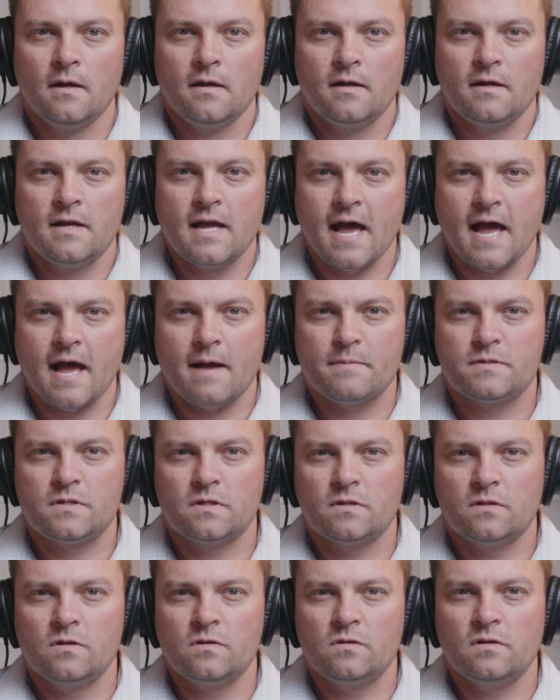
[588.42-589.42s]
Yeah,
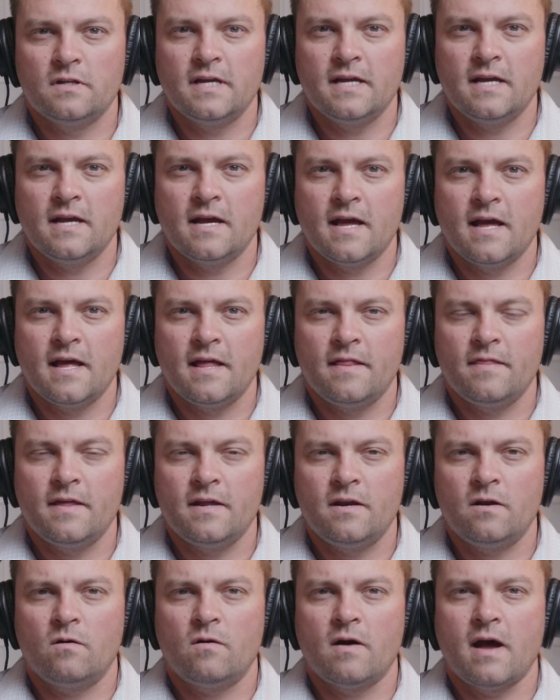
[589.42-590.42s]
absolutely. And
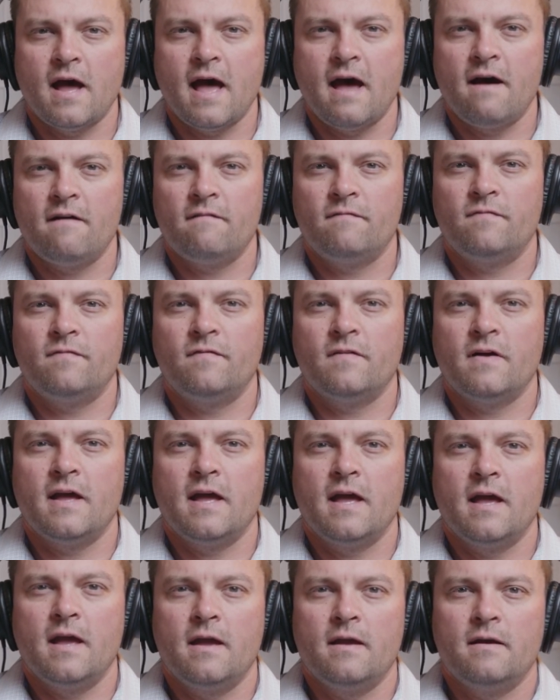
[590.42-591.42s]
they don't have
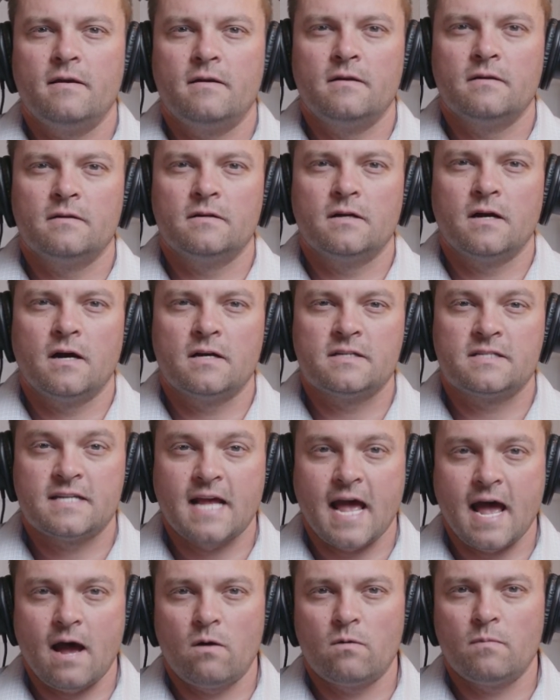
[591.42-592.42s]
a
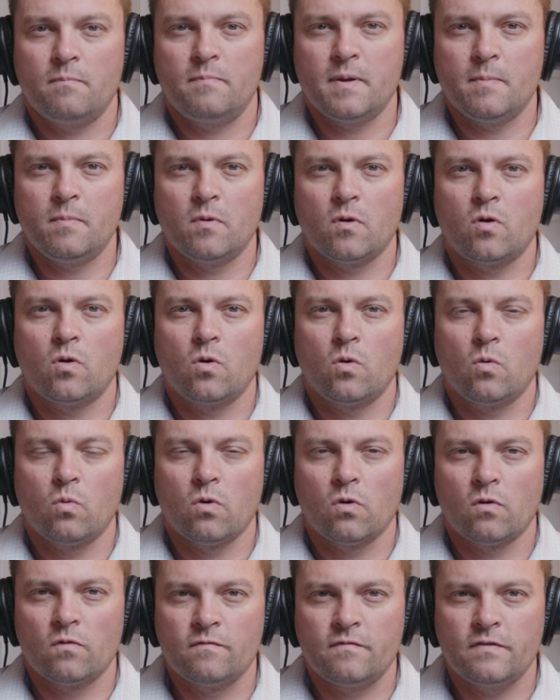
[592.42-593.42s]
sound biblical
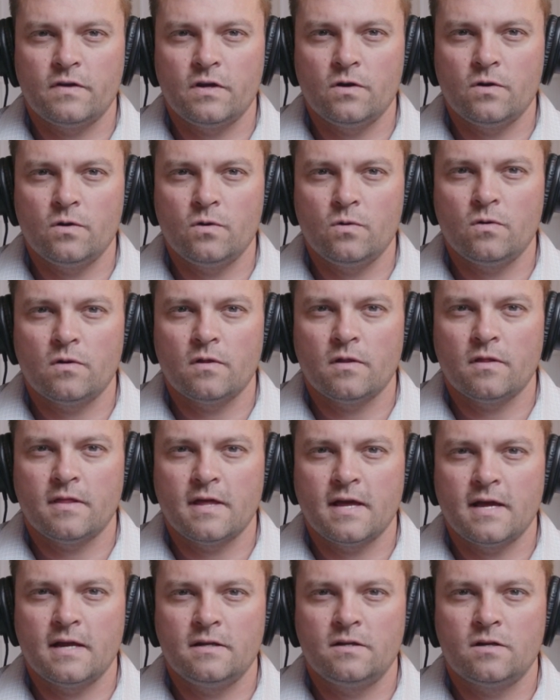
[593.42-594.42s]
worldview.
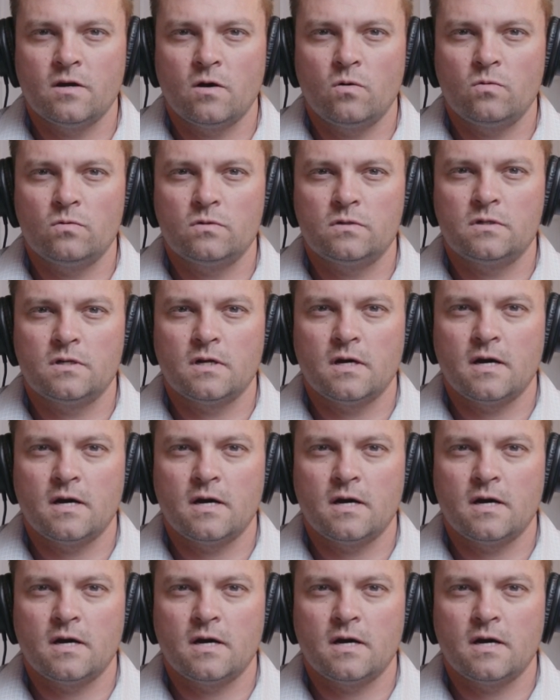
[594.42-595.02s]
They don't,